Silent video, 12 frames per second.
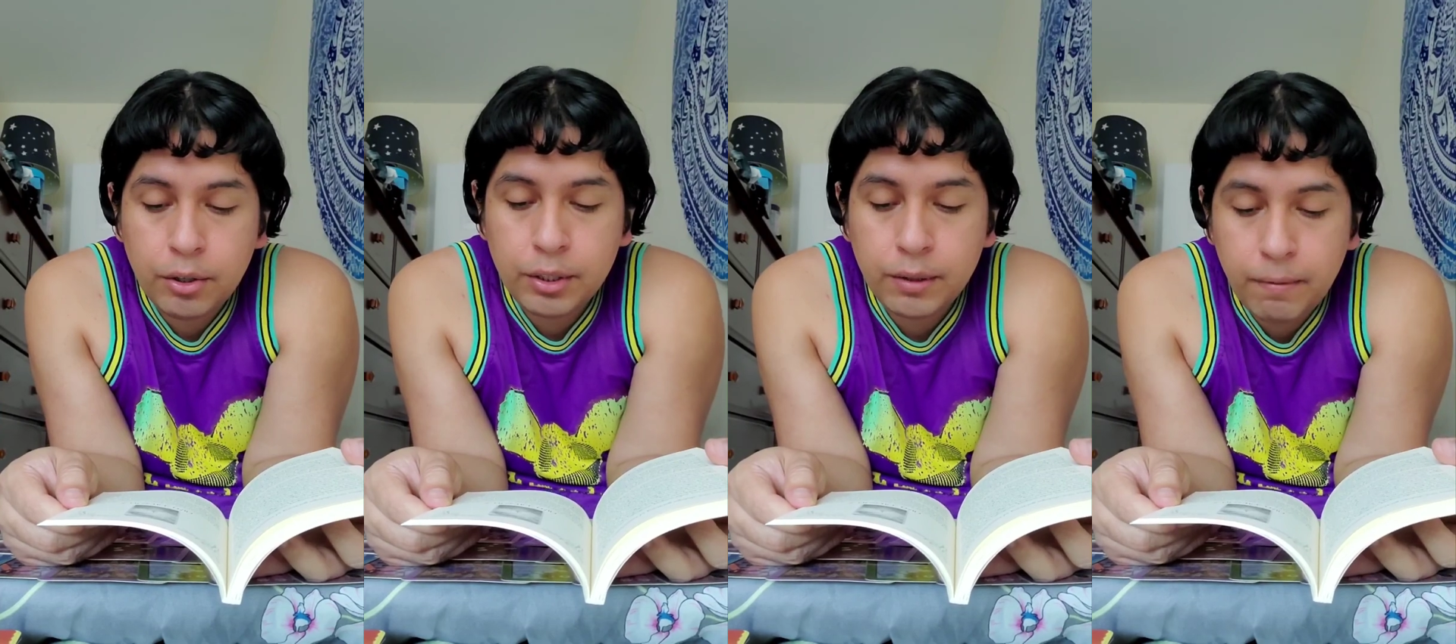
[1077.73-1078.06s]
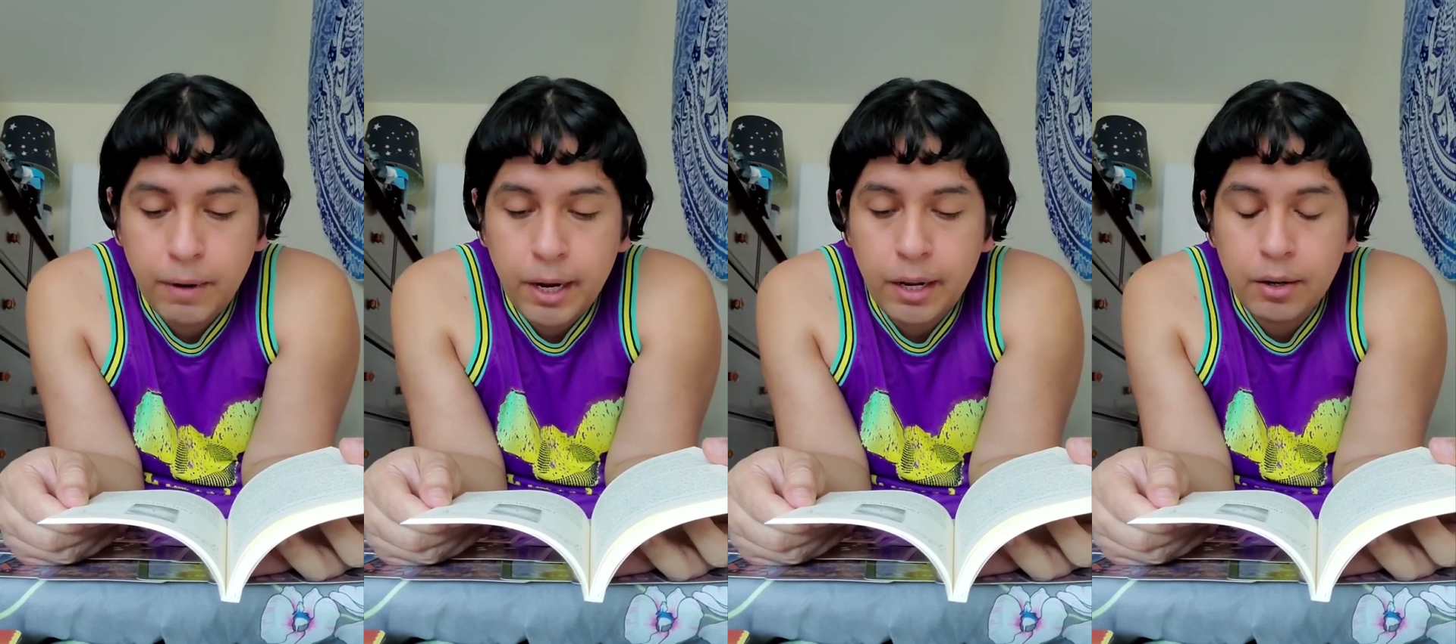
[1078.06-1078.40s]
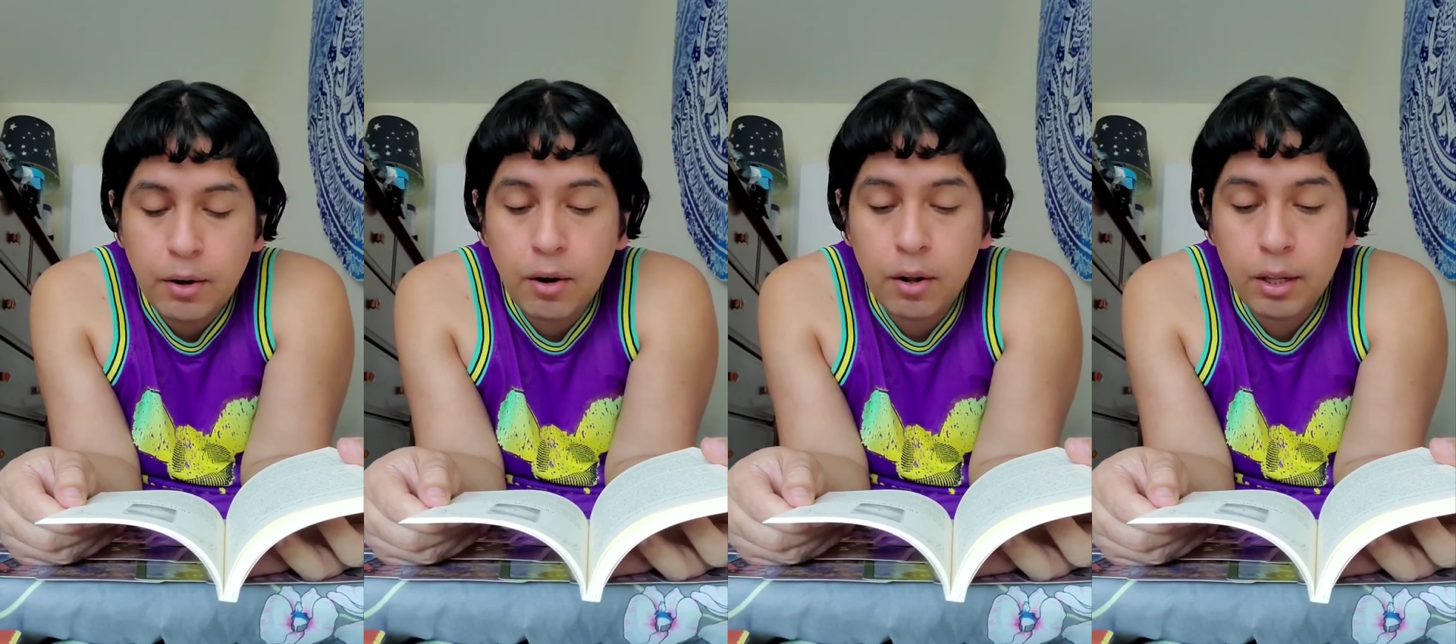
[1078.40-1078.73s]
divine
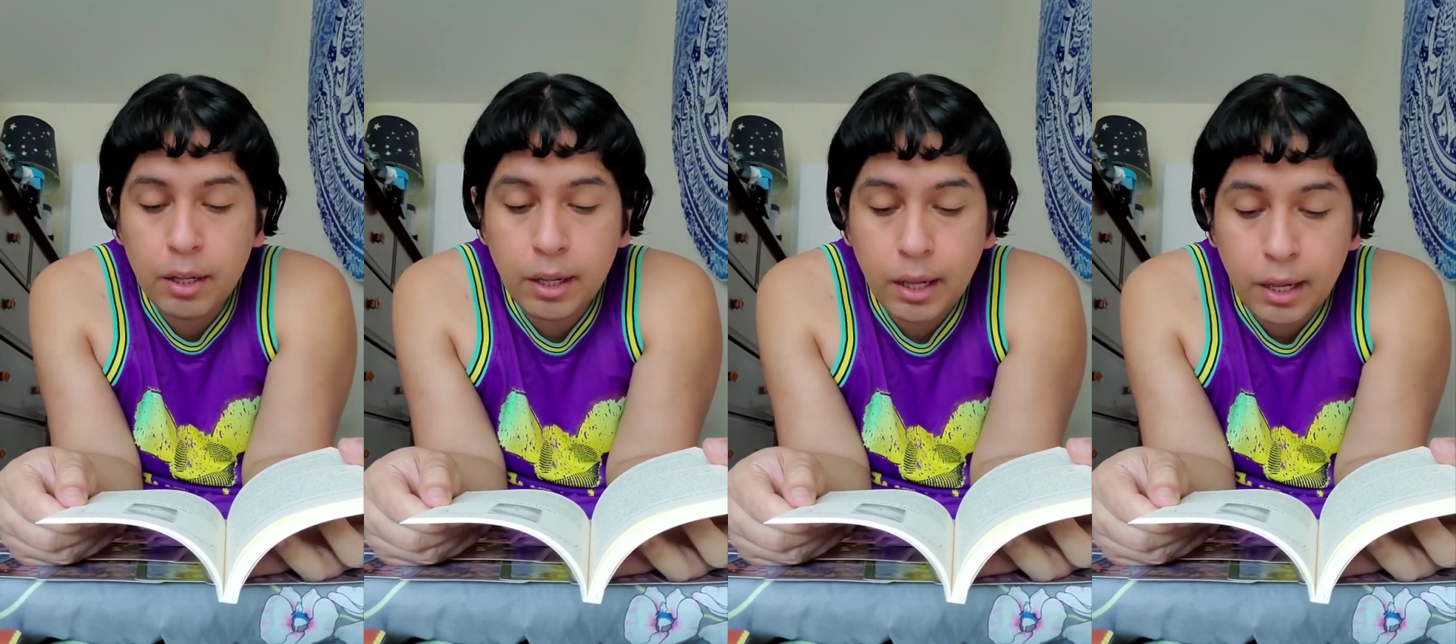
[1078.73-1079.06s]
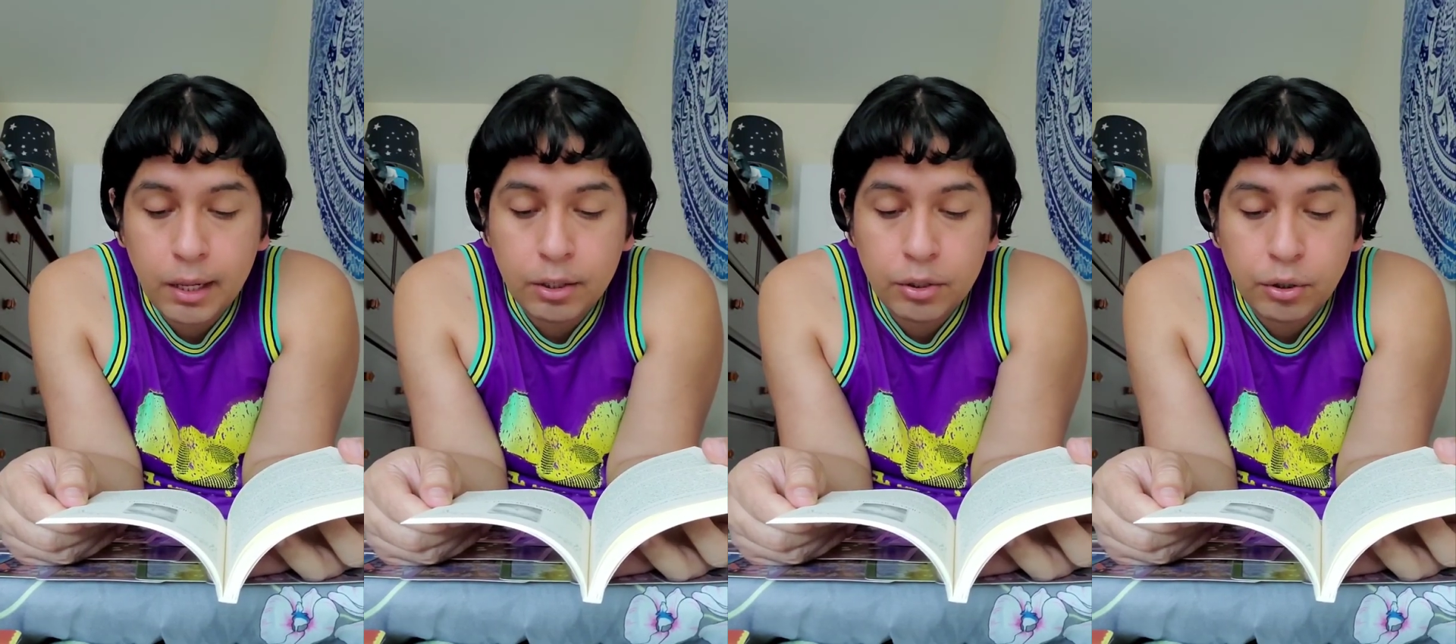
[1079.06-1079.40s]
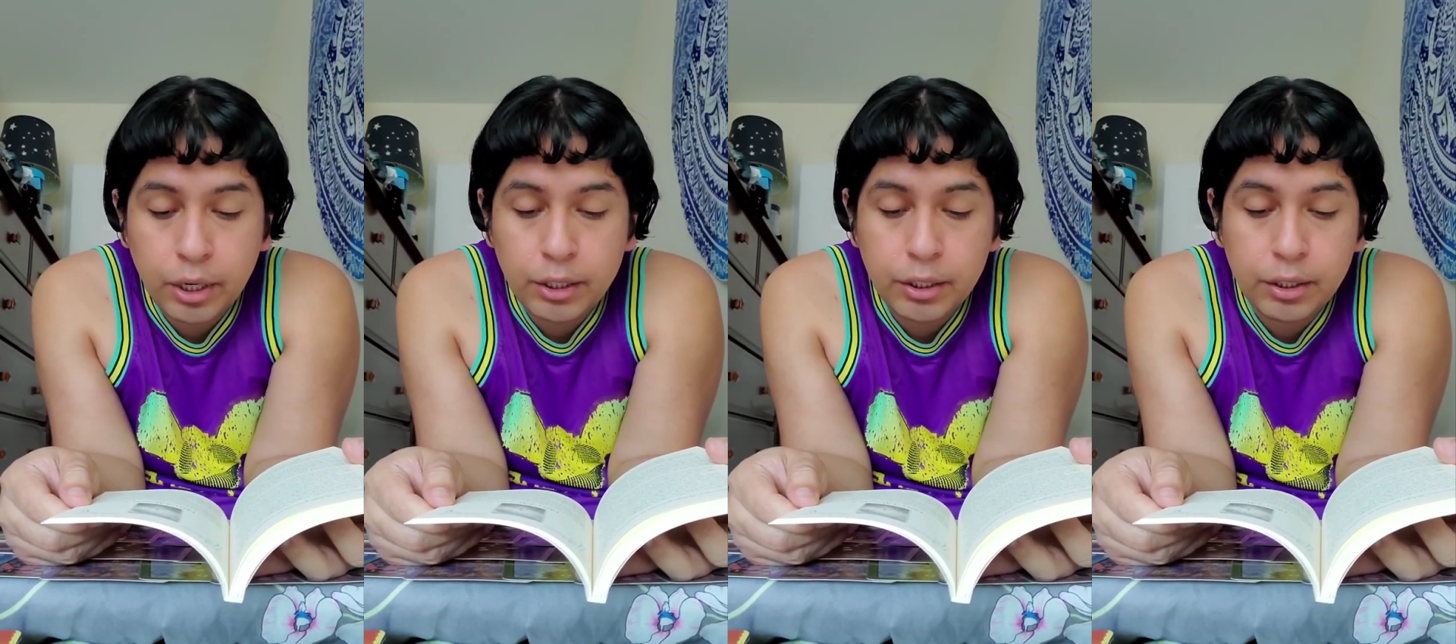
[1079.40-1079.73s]
calling and
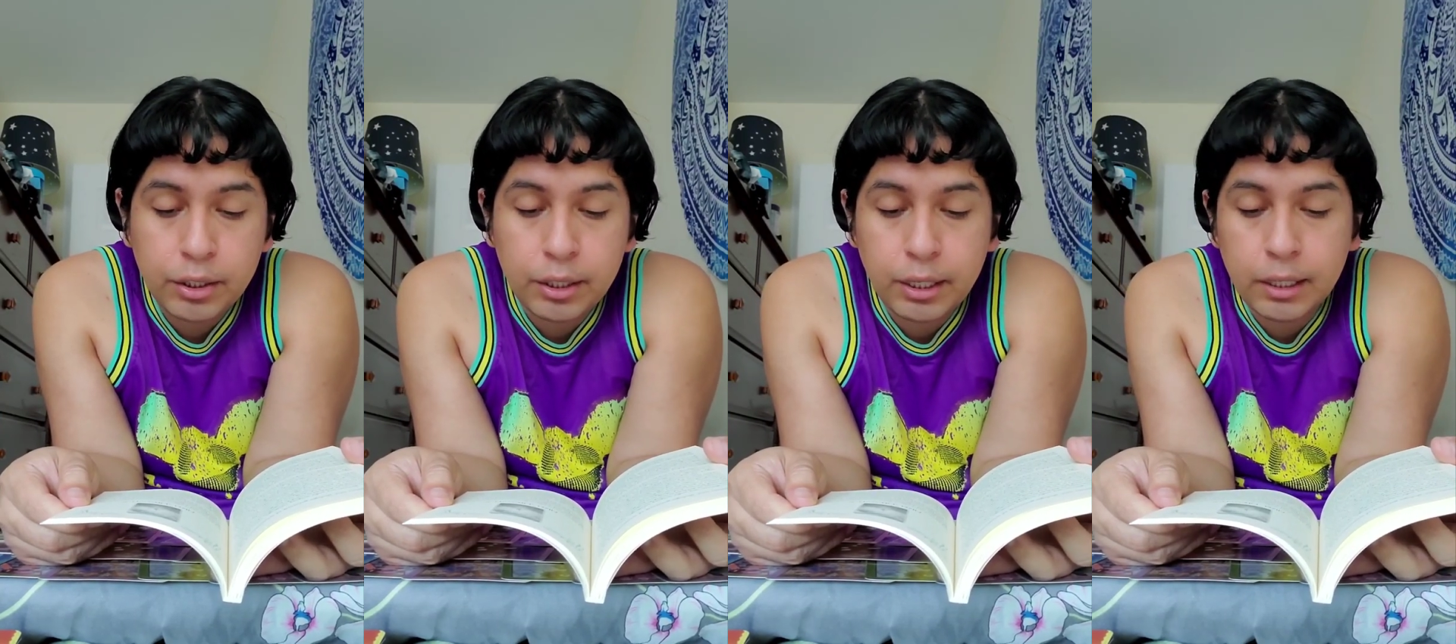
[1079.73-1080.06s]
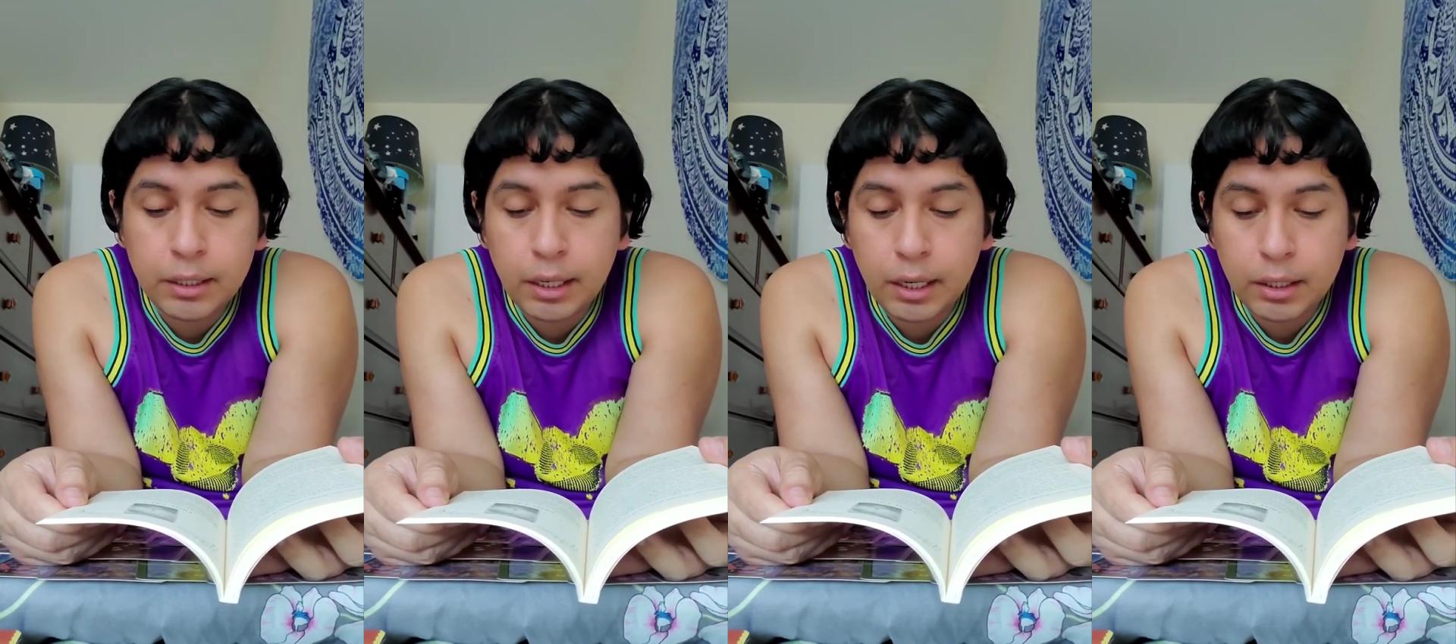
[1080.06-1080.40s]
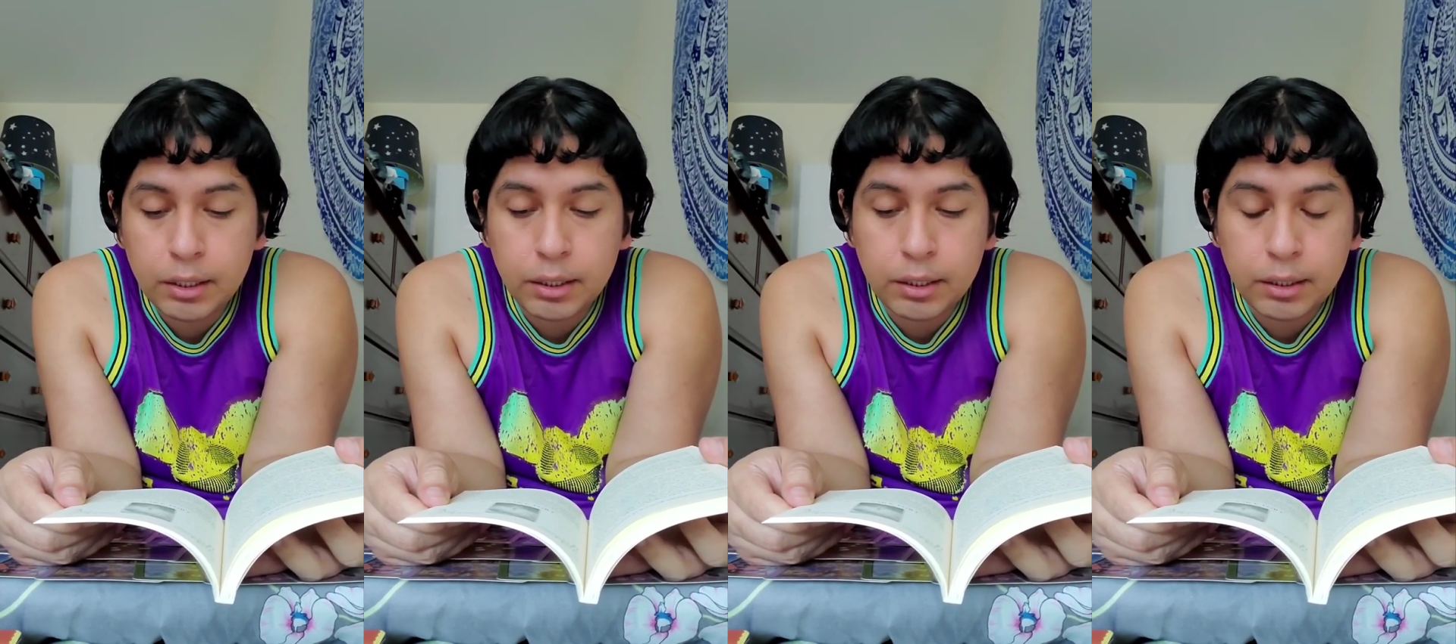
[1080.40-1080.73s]
treasured
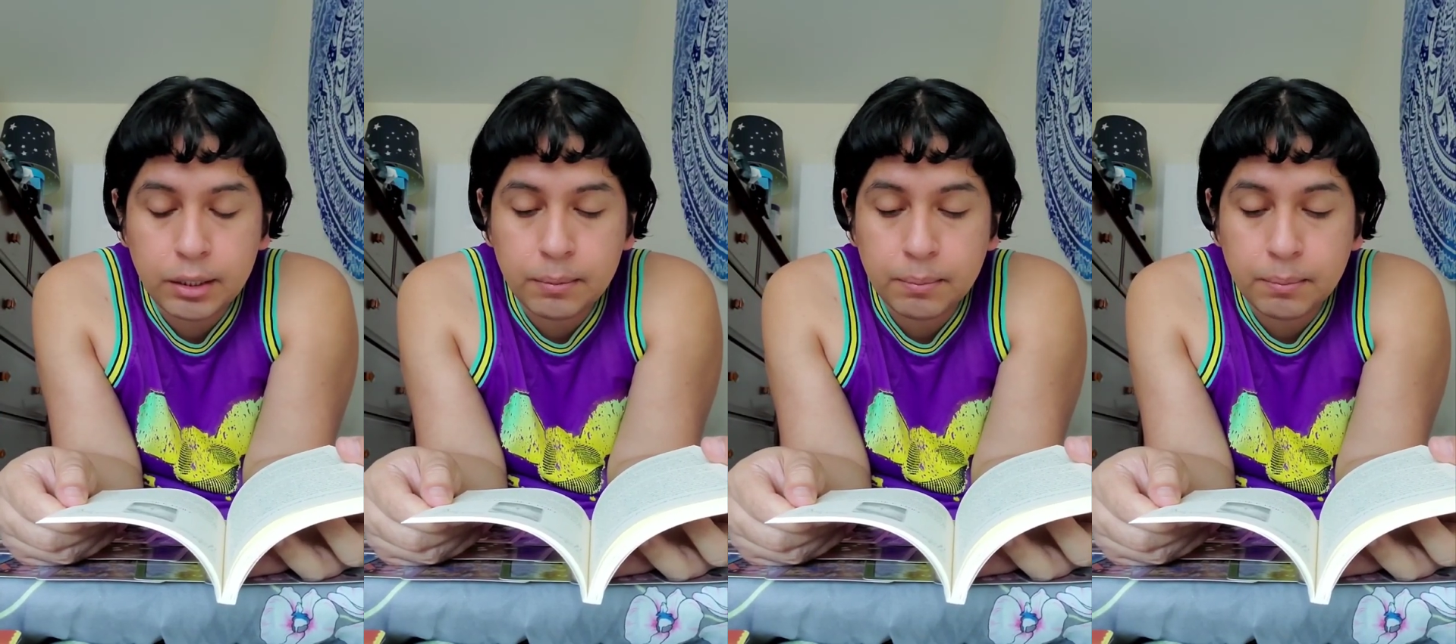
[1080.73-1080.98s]
intentions.